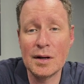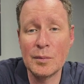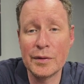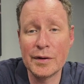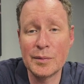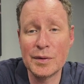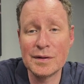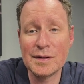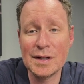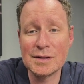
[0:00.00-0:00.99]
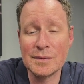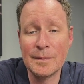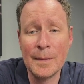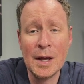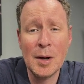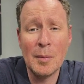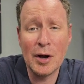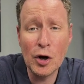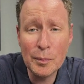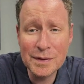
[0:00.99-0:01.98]
within the presentation. I
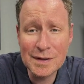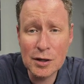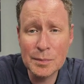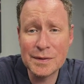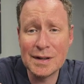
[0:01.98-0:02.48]
hope this helps.